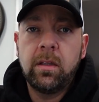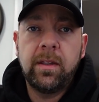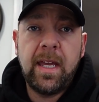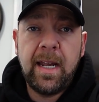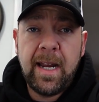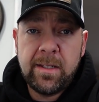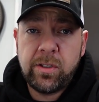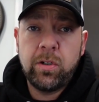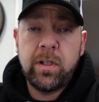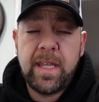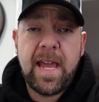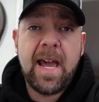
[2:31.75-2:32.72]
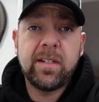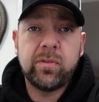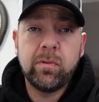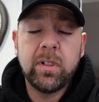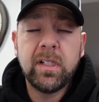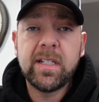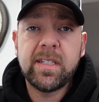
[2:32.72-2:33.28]
The answer to that is
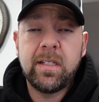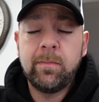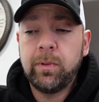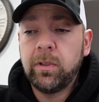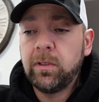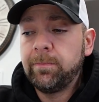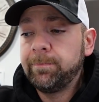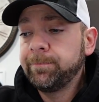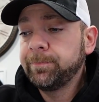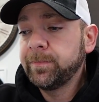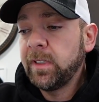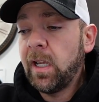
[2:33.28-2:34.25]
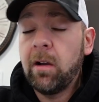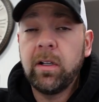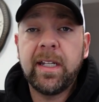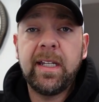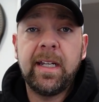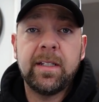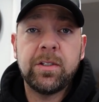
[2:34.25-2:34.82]
really simple now
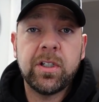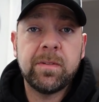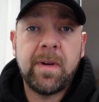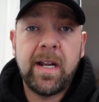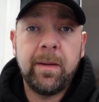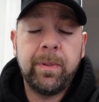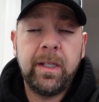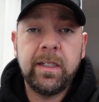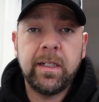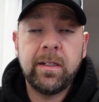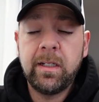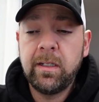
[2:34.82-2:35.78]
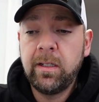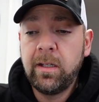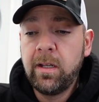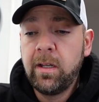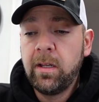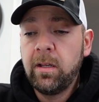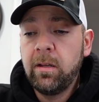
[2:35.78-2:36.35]
again, it's just my opinion,
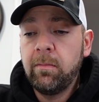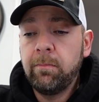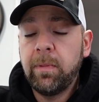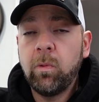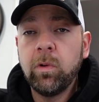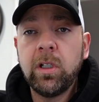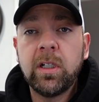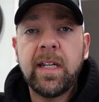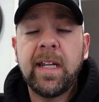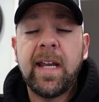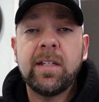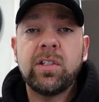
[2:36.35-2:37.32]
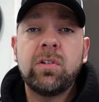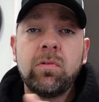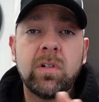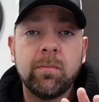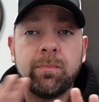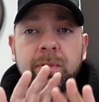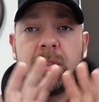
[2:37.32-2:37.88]
but we're looking at two
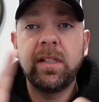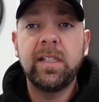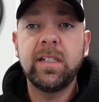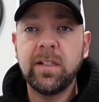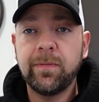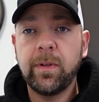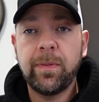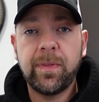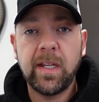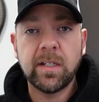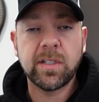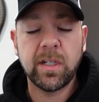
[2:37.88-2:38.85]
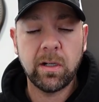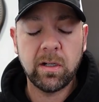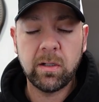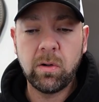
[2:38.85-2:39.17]
completely different things here.